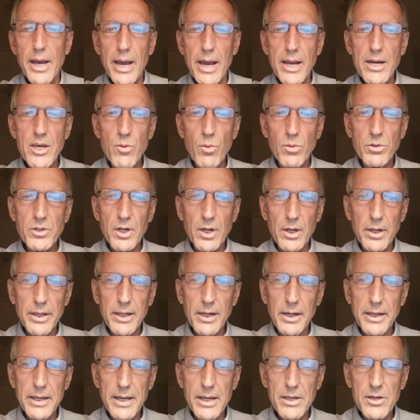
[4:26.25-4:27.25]
and you want to
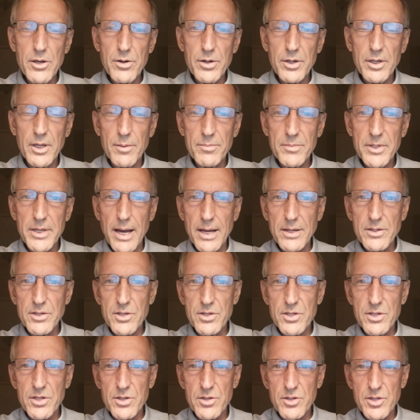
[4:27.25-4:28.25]
legally get your income
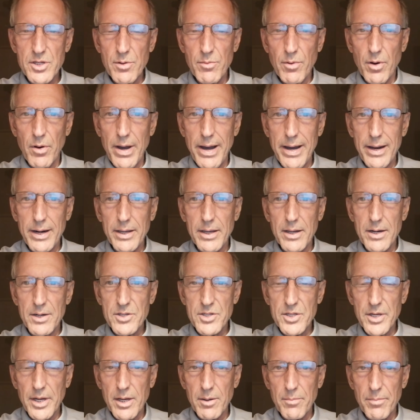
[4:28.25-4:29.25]
taxes to zero, how to get a
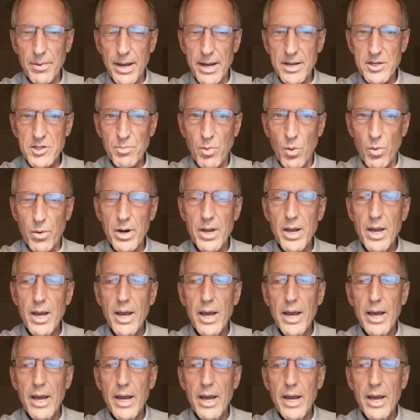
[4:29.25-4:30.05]
second passport